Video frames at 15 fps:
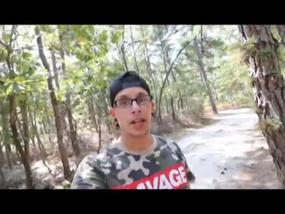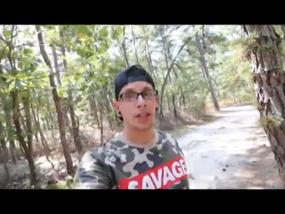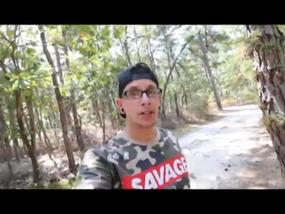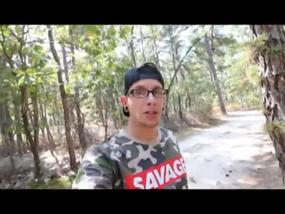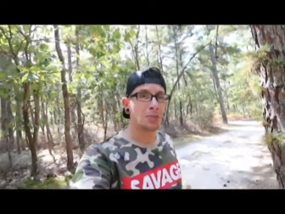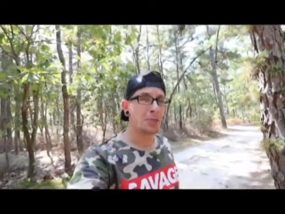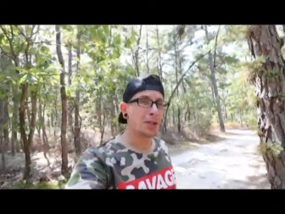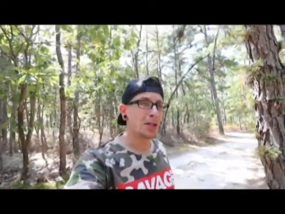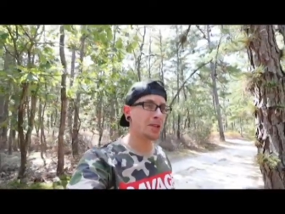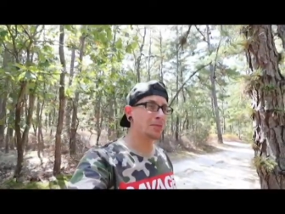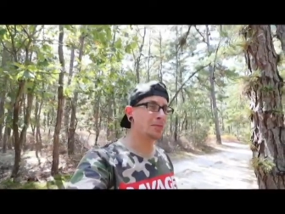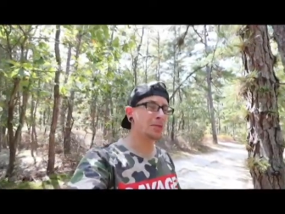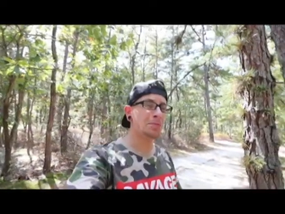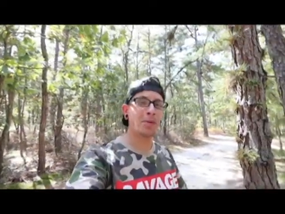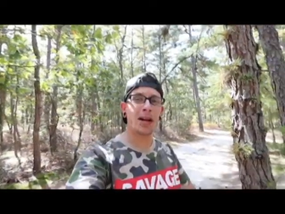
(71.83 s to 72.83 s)
It's gonna be a
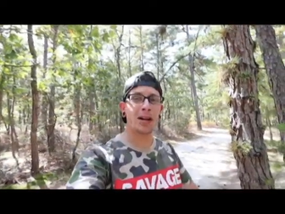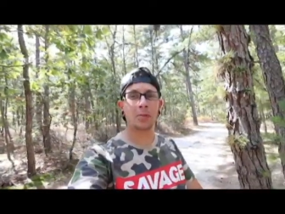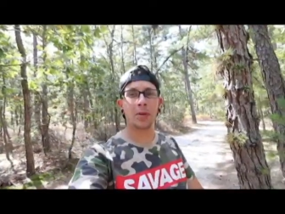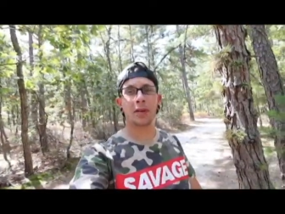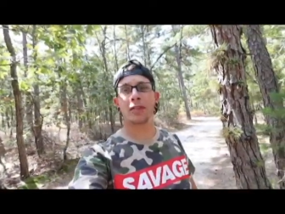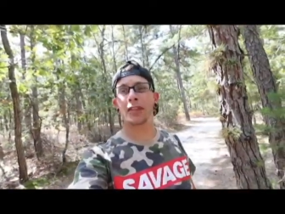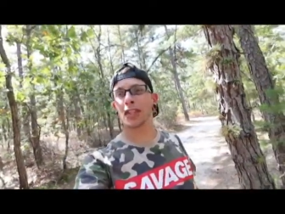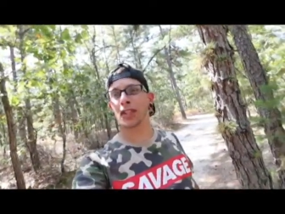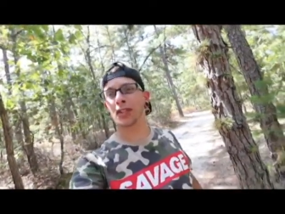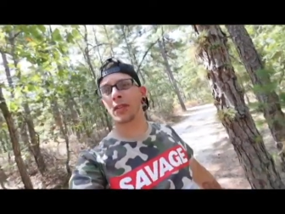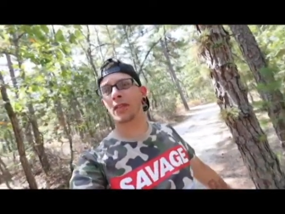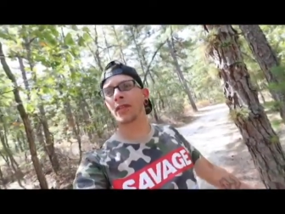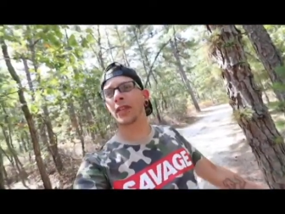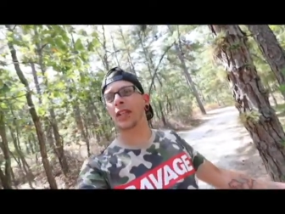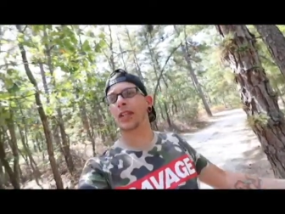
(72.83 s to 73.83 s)
little. It's probably gonna be a really
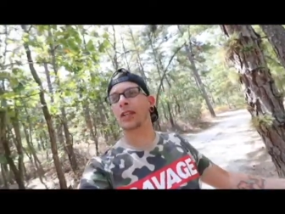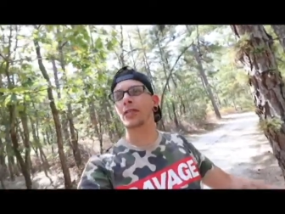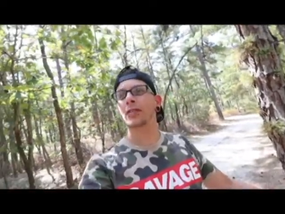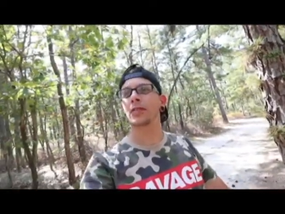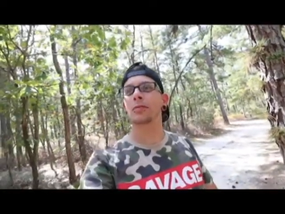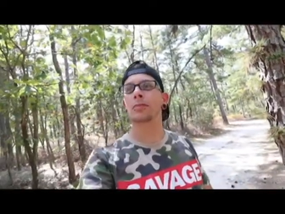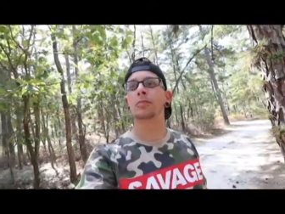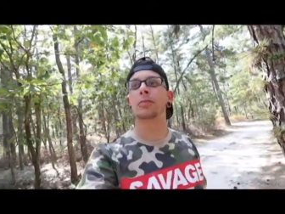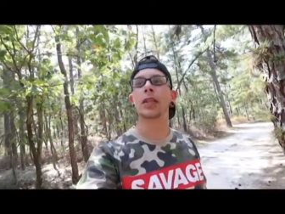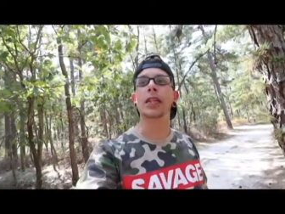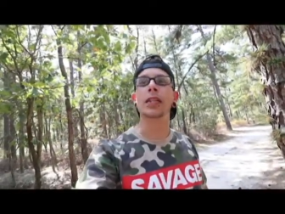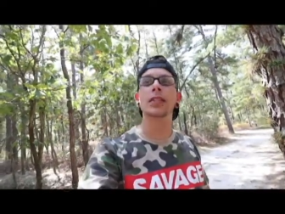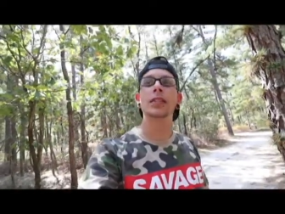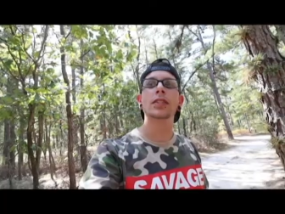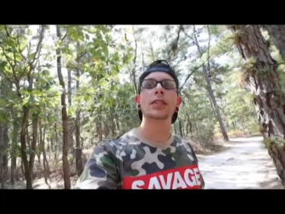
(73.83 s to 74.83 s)
short video,
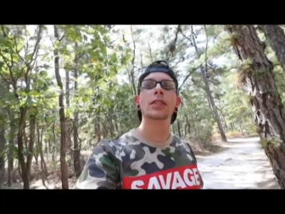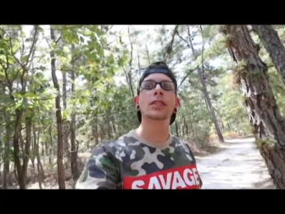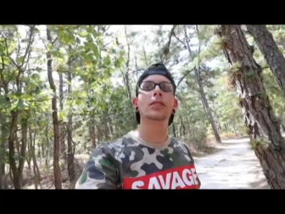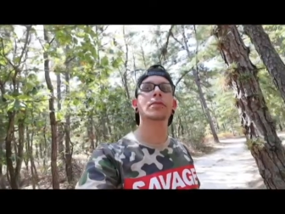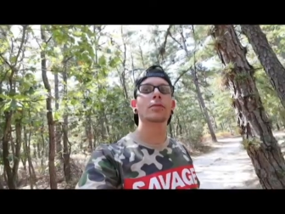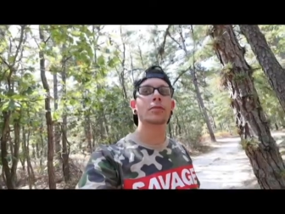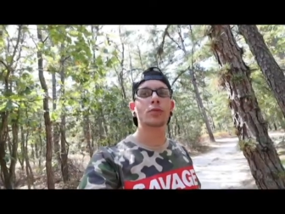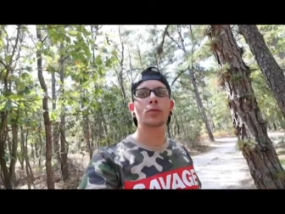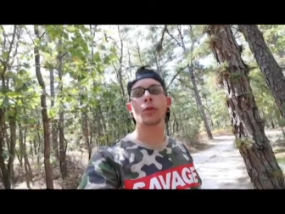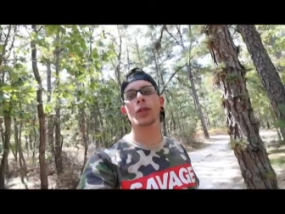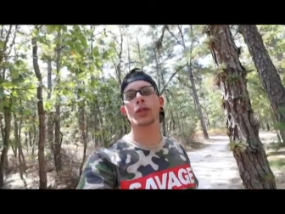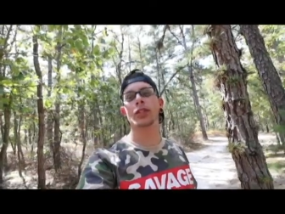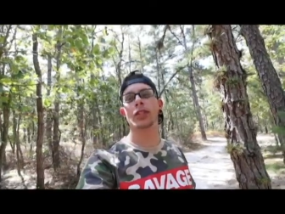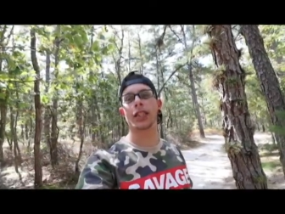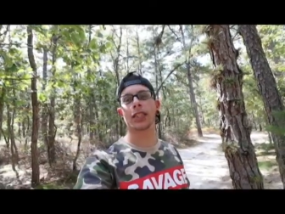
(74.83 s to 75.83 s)
but we're
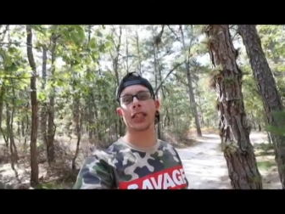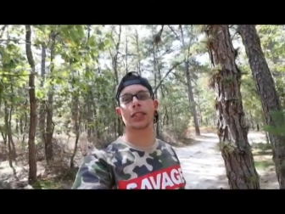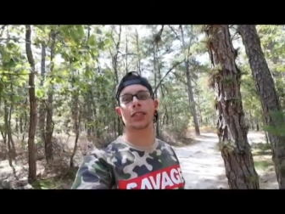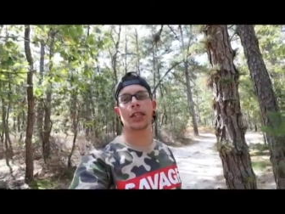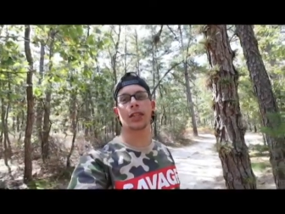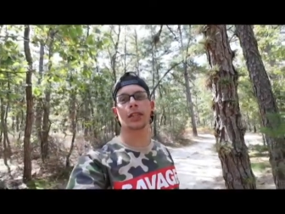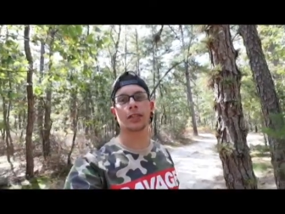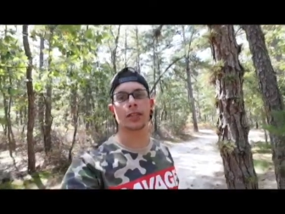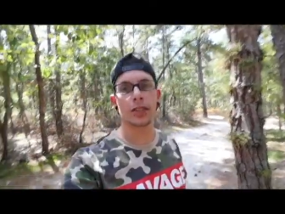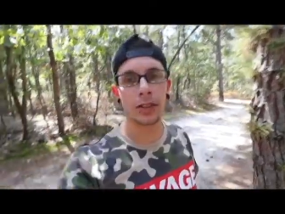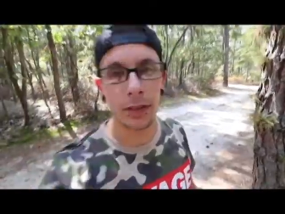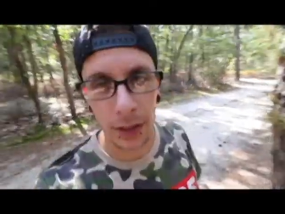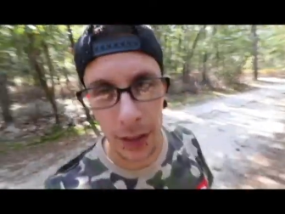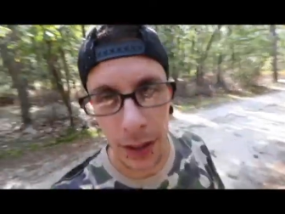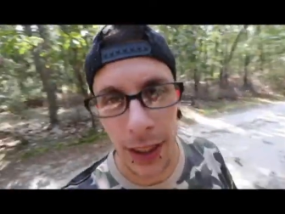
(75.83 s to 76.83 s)
gonna check that shit out. So
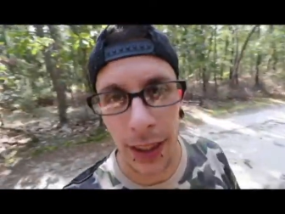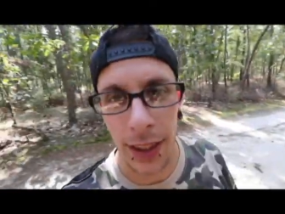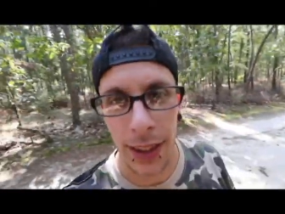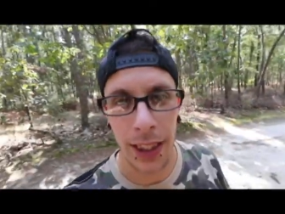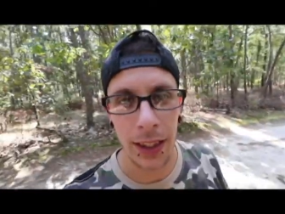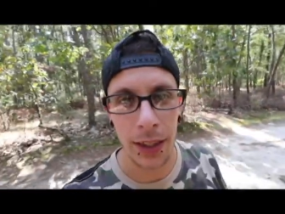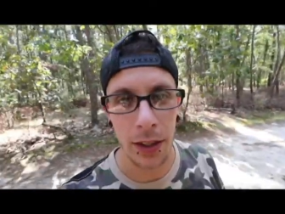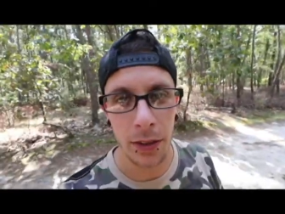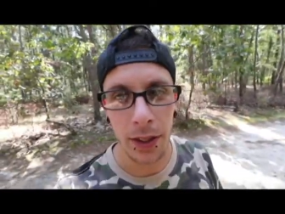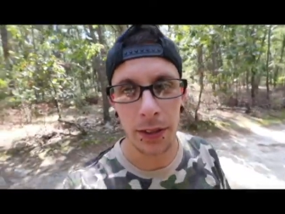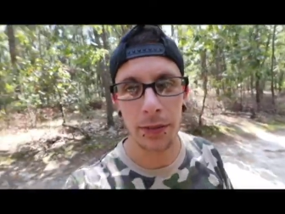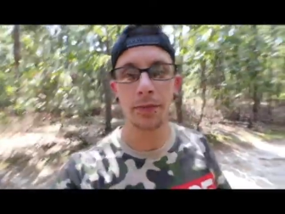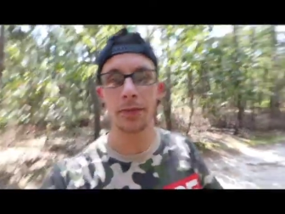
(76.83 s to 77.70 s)
let's get to it.